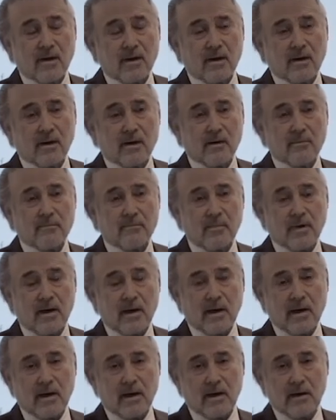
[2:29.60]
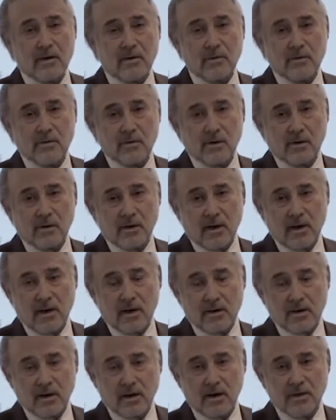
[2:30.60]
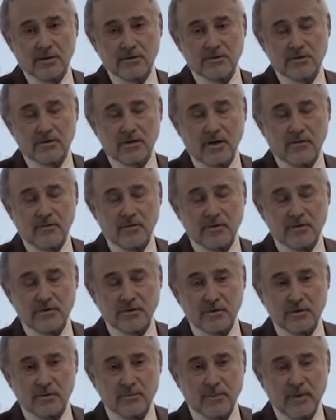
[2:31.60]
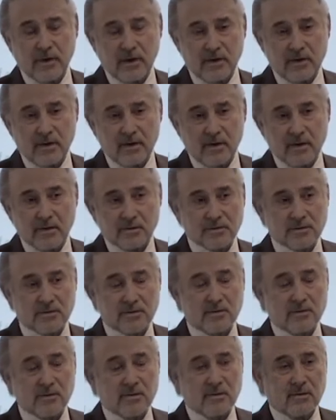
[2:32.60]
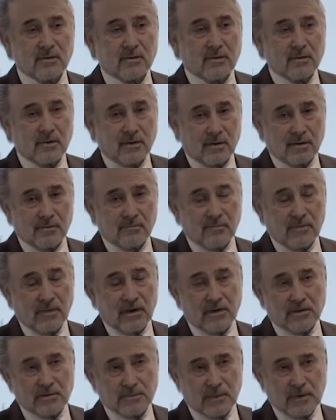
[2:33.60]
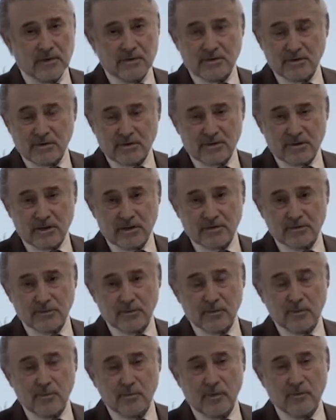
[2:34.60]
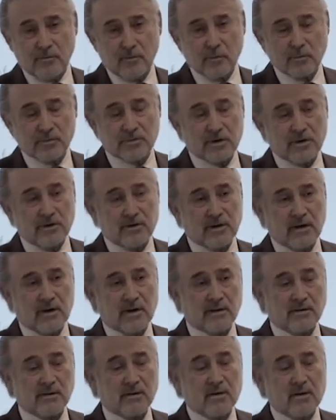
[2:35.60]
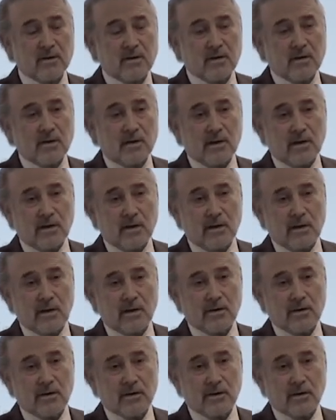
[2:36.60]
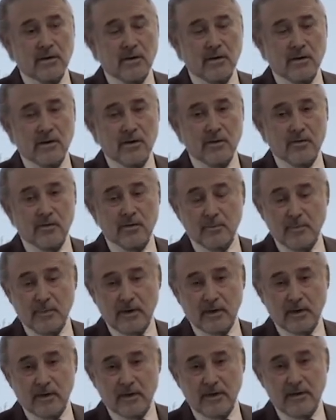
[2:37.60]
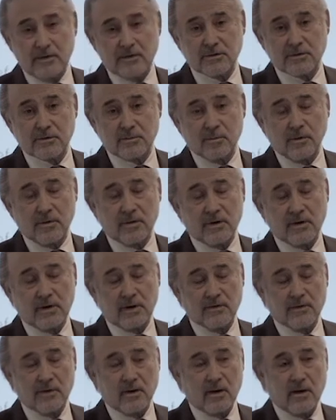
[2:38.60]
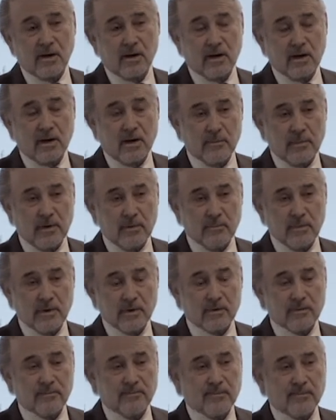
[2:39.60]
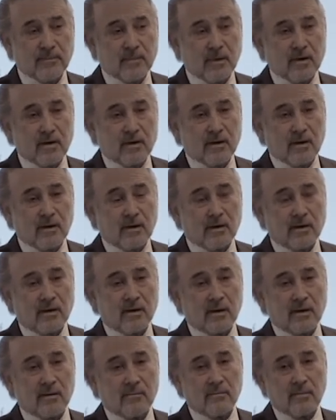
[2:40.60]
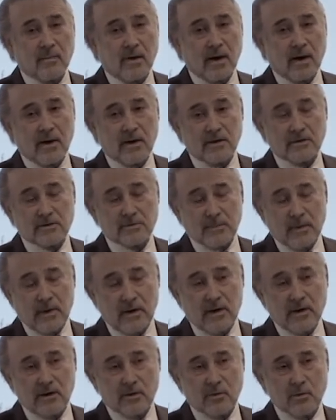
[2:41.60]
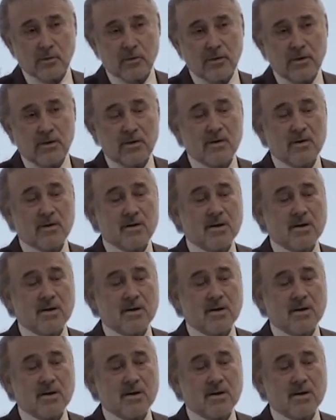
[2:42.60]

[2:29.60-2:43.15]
and our clients have in turn paid us. It's been successful. We've also done it in the Middle East with another IR member, and it's been a good